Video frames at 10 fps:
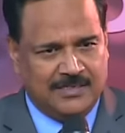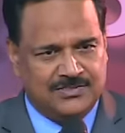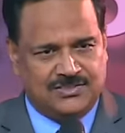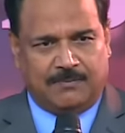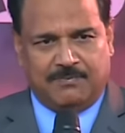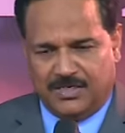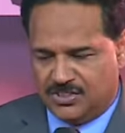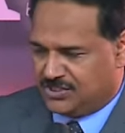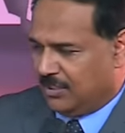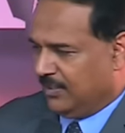Somebody
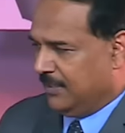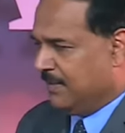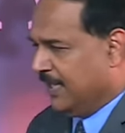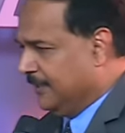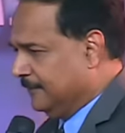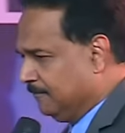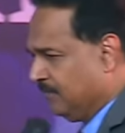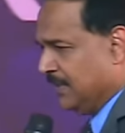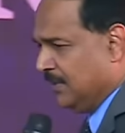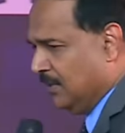shout amen.
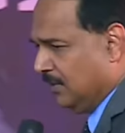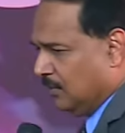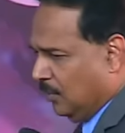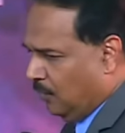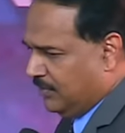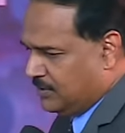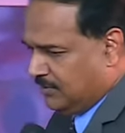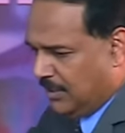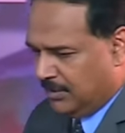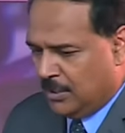Amen. Glory to
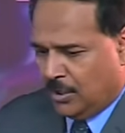God.